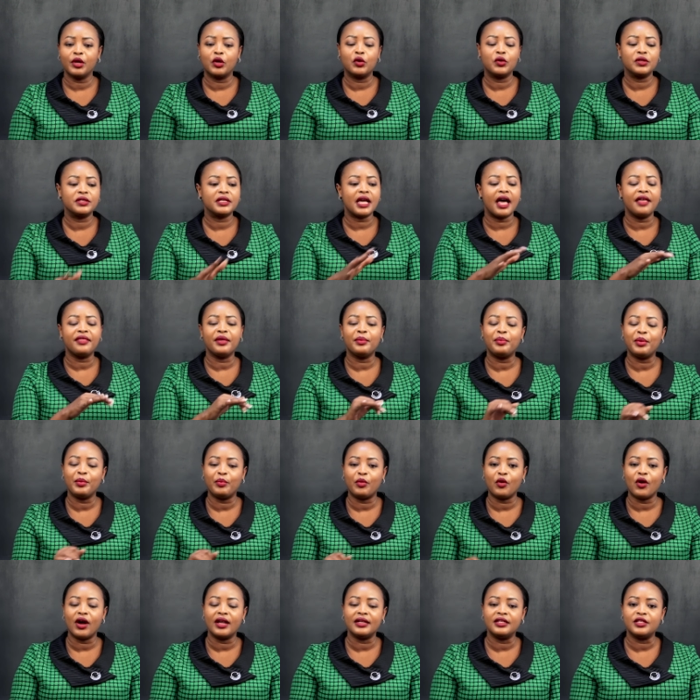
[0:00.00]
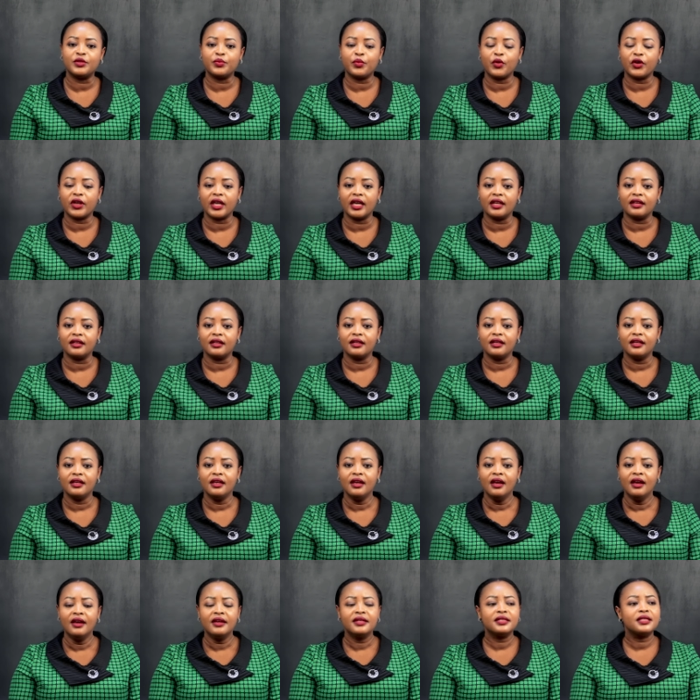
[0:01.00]
because other people had spoken.
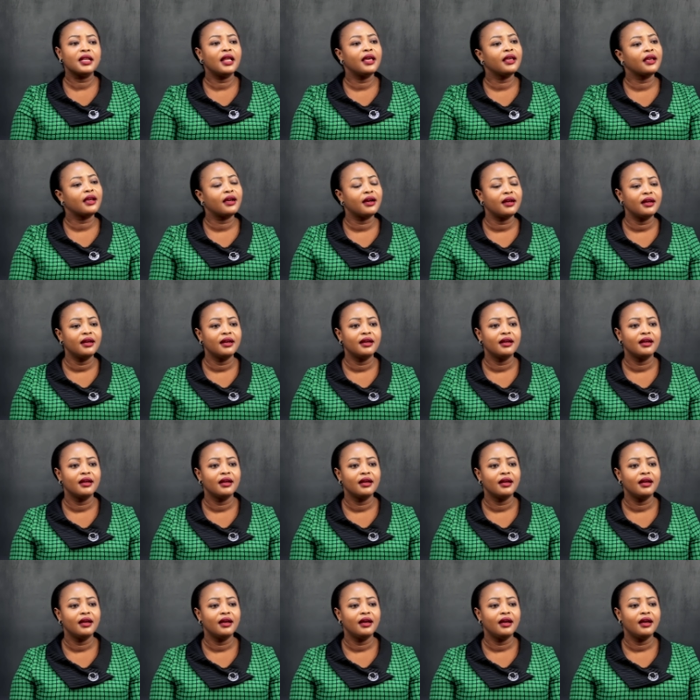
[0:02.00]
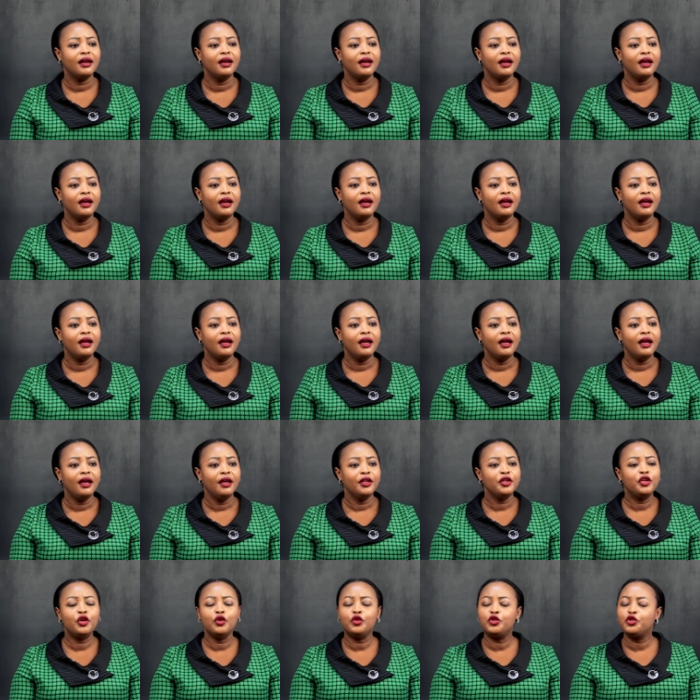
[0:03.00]
It's like,
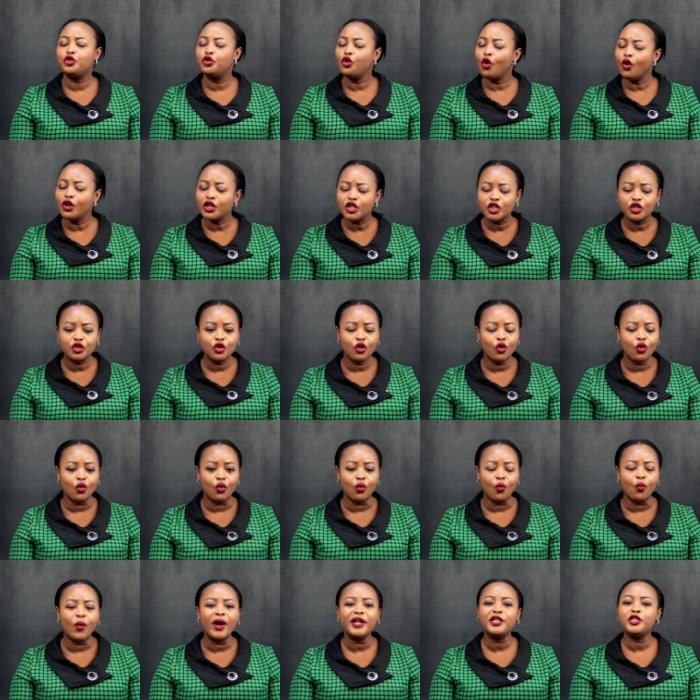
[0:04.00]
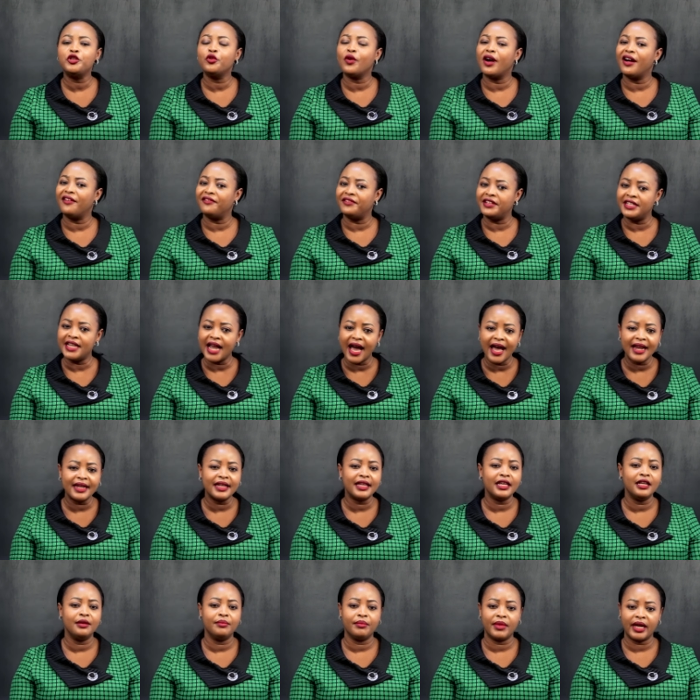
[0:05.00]
you don't know what you have done
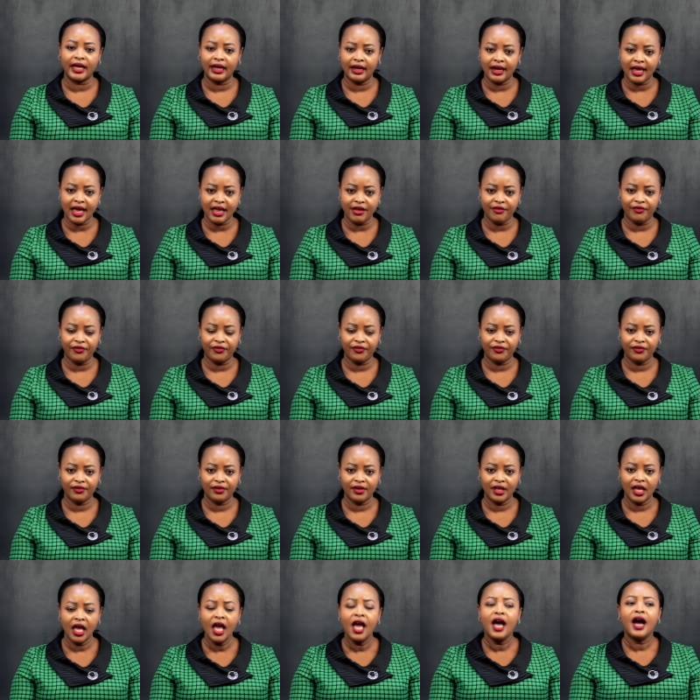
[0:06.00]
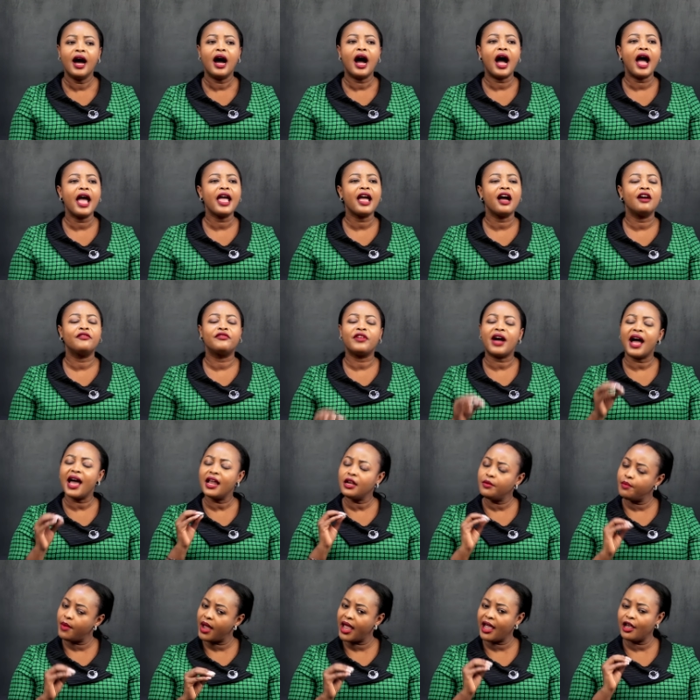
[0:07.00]
in my life. I have
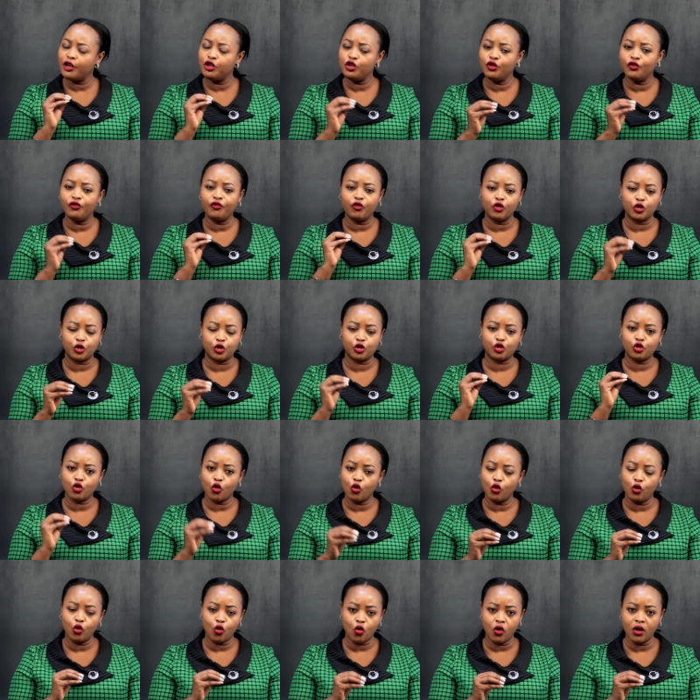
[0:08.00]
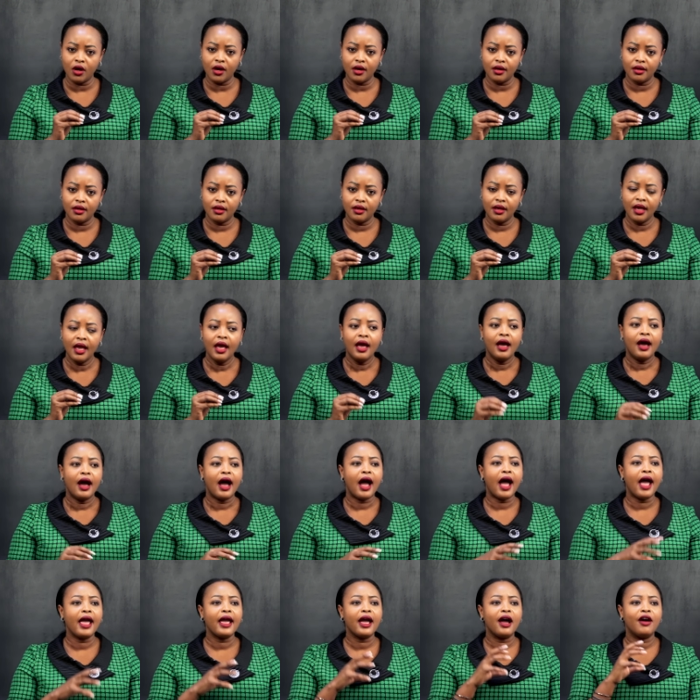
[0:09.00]
admired you for so long.
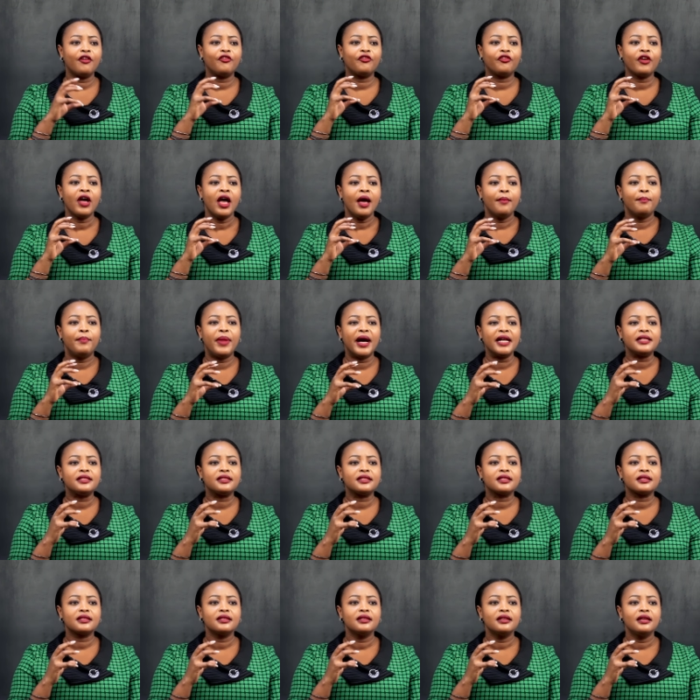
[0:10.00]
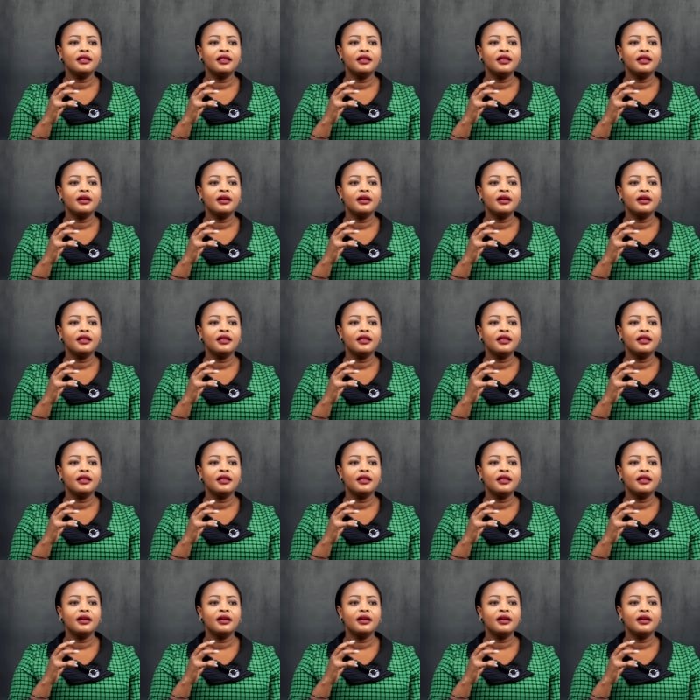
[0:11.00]
I have, but